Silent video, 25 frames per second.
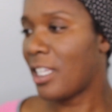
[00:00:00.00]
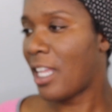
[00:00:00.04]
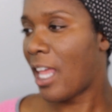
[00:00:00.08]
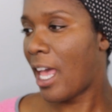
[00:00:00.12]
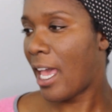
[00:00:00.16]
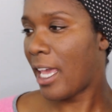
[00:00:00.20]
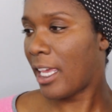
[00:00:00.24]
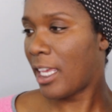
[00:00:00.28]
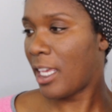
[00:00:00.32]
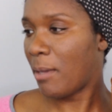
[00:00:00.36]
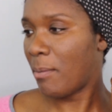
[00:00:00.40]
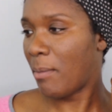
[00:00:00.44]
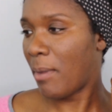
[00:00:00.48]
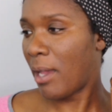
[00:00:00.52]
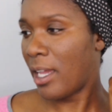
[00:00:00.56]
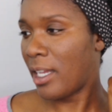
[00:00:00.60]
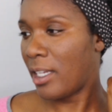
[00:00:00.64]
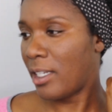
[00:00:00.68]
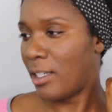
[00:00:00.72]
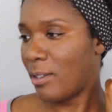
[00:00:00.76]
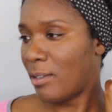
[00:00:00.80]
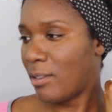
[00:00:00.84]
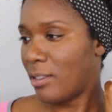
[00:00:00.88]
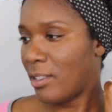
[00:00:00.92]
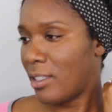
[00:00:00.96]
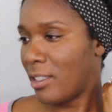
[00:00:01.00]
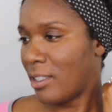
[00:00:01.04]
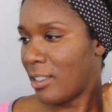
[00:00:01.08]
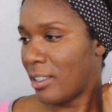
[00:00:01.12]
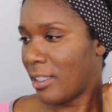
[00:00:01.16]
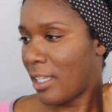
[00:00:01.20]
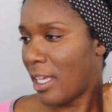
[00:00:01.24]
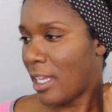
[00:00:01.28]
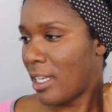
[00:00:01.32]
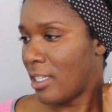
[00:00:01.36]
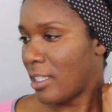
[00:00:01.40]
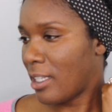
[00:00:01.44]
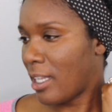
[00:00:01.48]
like it might do, look,
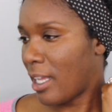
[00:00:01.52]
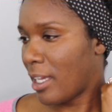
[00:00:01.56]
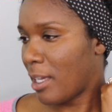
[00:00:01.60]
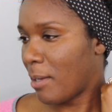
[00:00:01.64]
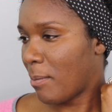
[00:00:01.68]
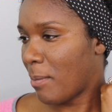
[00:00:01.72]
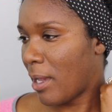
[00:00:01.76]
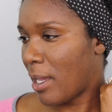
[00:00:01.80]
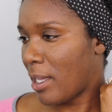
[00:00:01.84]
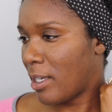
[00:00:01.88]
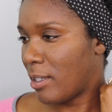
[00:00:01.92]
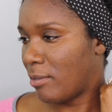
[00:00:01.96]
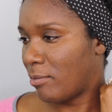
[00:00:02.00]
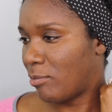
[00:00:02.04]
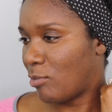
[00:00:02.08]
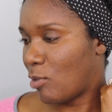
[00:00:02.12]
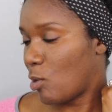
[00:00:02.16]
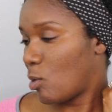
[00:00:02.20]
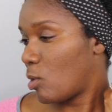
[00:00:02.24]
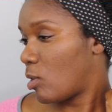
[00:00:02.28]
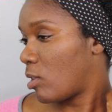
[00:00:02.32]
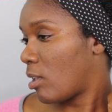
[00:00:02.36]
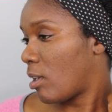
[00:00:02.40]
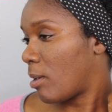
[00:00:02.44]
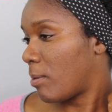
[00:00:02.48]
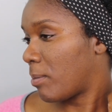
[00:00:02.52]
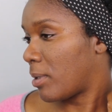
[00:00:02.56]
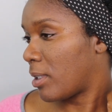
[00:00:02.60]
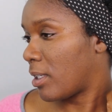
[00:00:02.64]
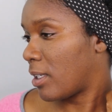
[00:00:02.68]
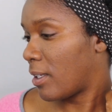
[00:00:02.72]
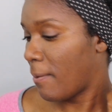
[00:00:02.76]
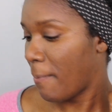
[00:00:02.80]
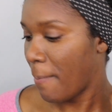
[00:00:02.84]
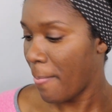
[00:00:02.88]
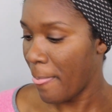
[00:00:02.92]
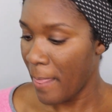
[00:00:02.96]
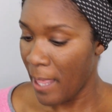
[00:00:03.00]
that looked like it might do
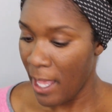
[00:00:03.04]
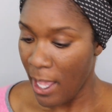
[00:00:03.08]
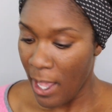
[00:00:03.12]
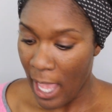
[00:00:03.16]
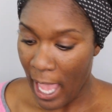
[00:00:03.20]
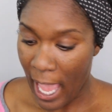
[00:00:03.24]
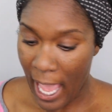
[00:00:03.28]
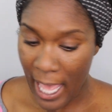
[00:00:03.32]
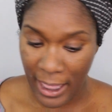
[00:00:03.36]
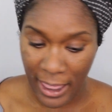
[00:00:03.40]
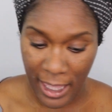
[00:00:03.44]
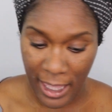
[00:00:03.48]
something. I